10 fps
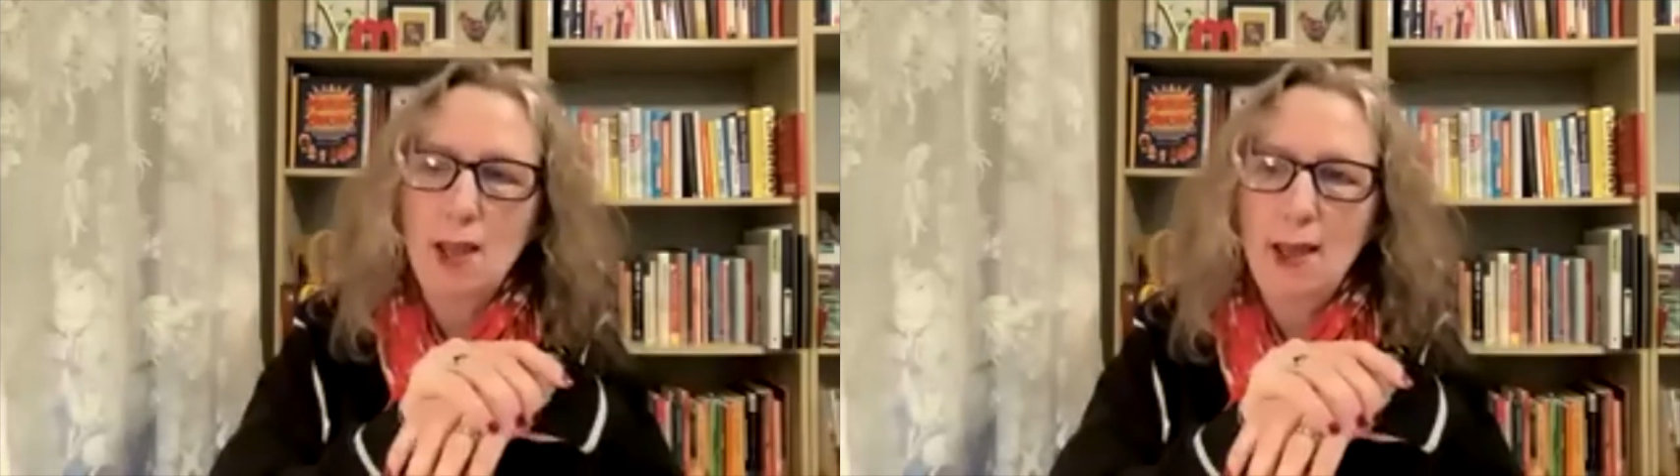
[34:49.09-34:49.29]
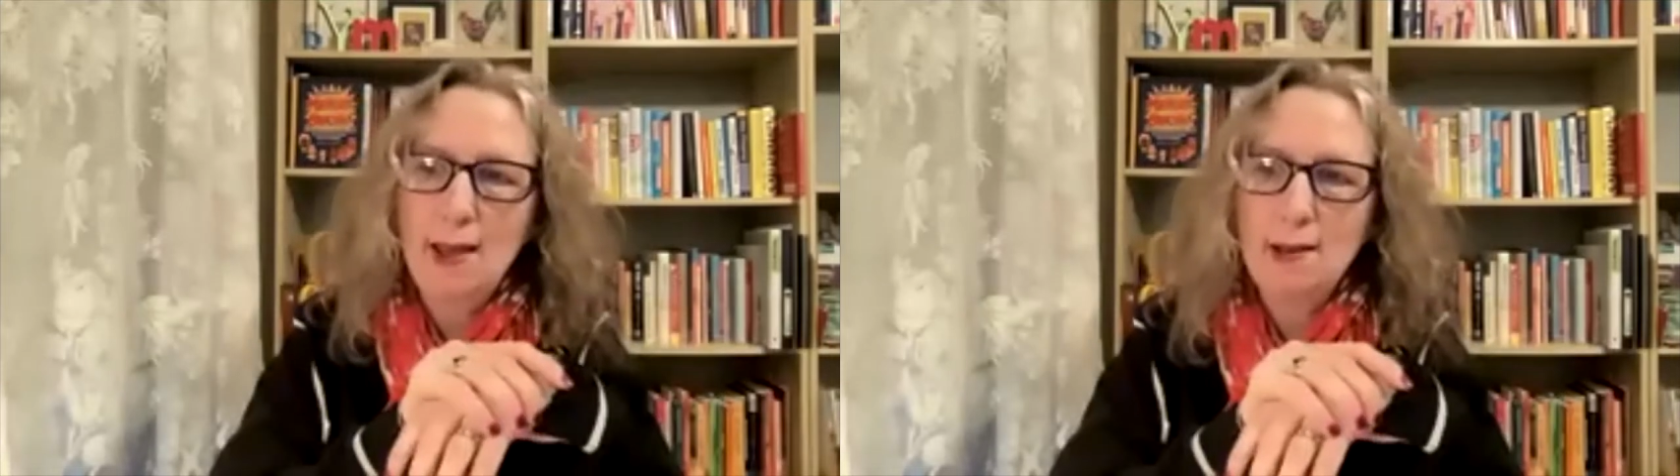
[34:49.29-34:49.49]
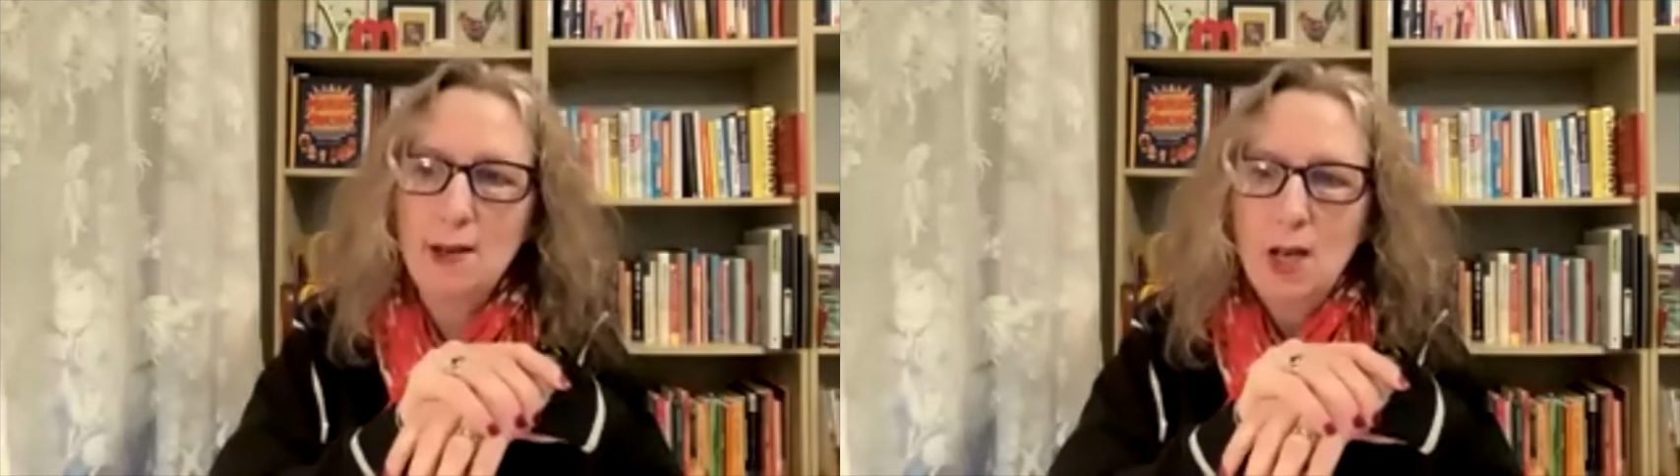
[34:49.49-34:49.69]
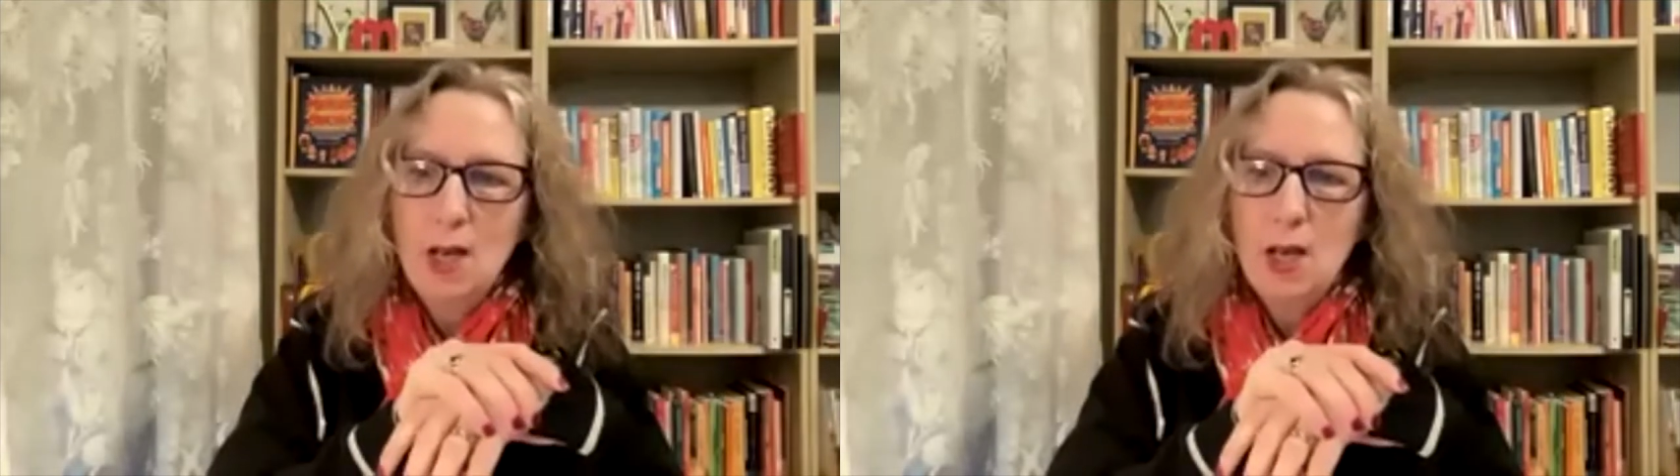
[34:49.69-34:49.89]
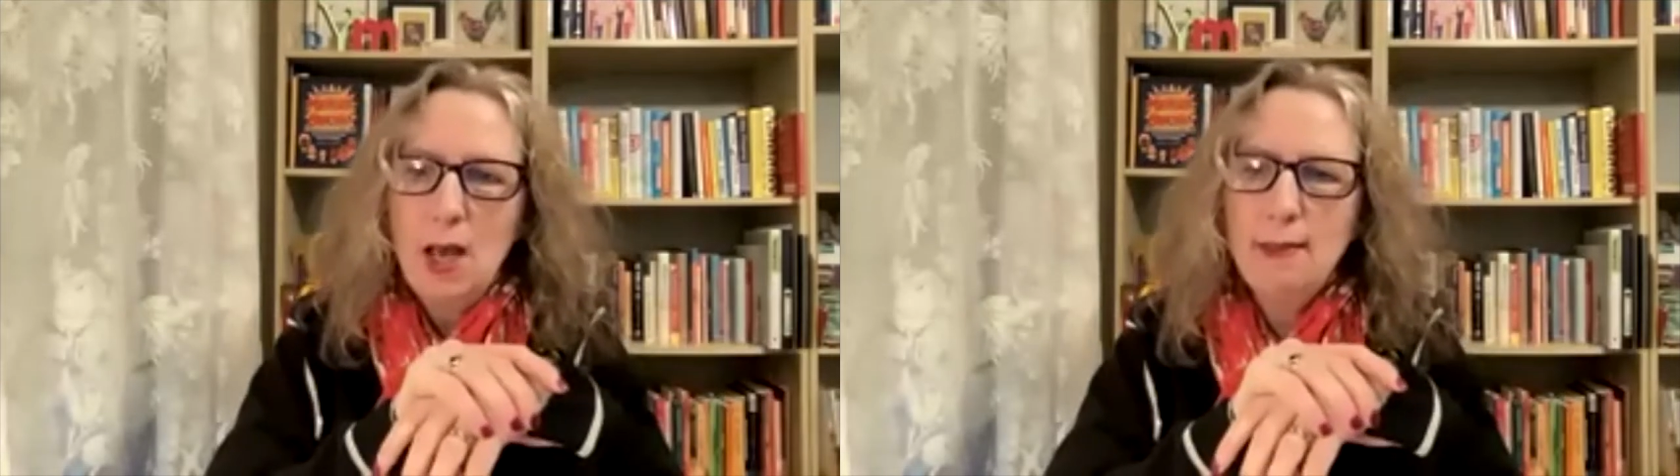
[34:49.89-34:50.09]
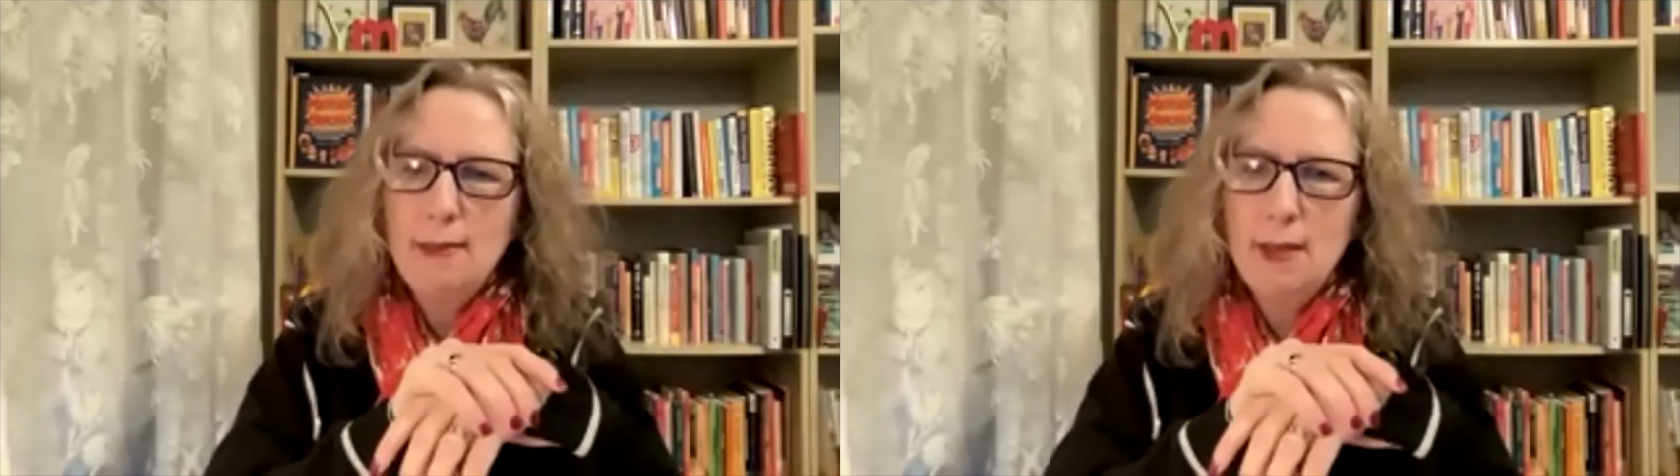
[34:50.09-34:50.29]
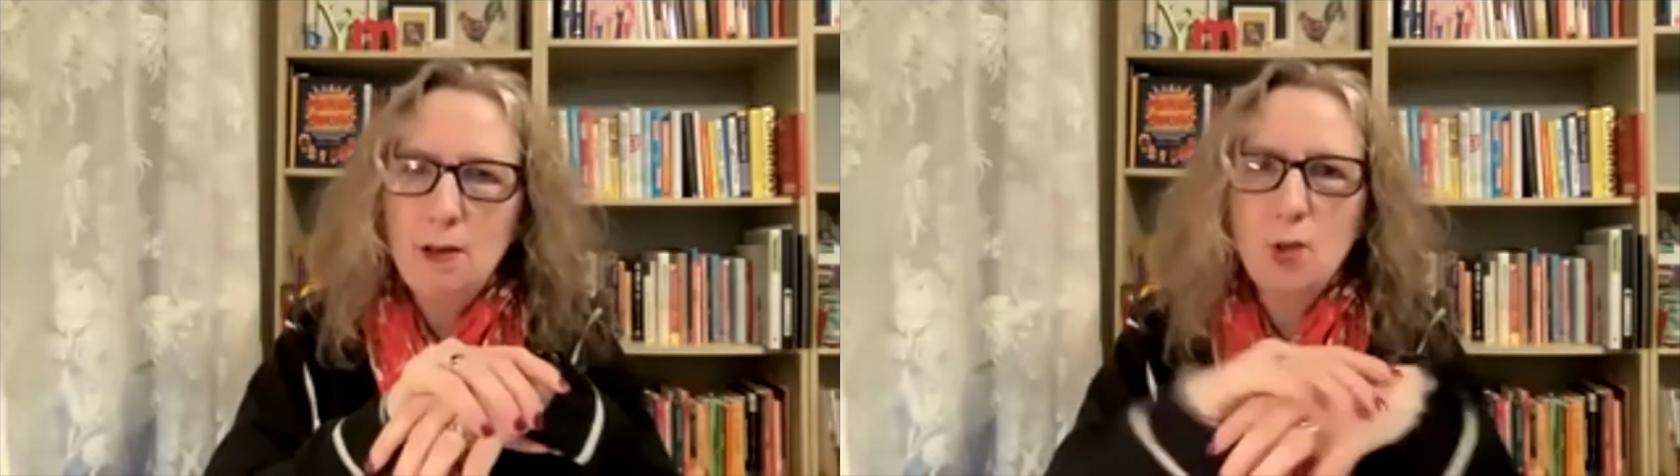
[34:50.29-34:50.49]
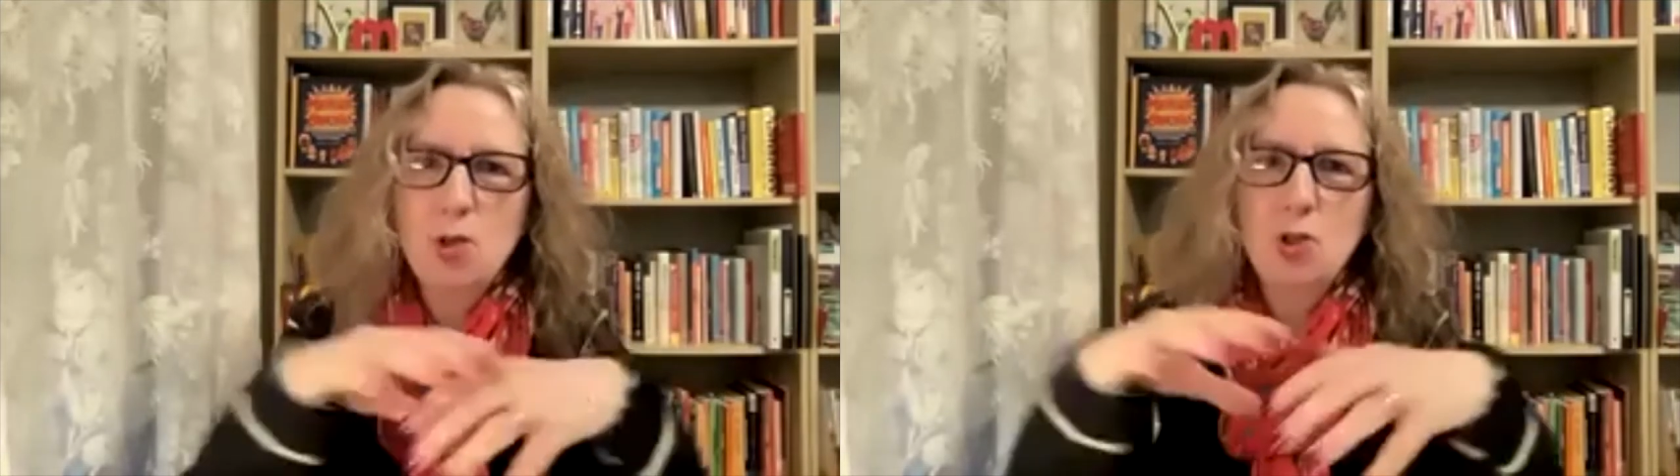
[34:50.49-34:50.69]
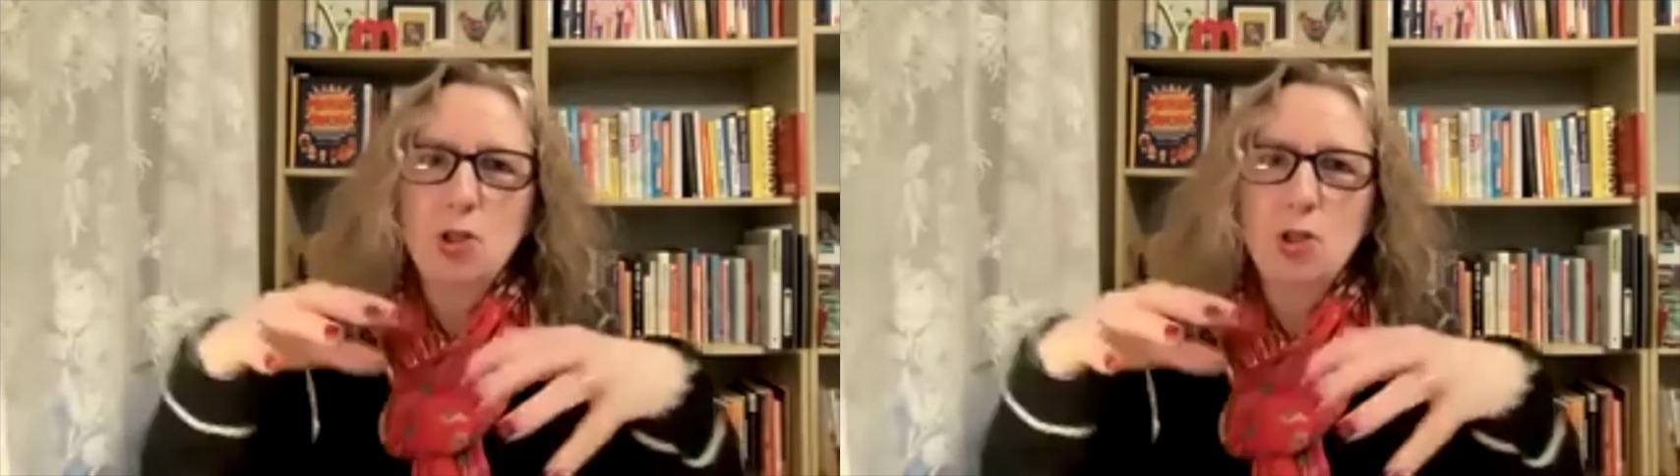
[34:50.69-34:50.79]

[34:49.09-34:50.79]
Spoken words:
And then it was just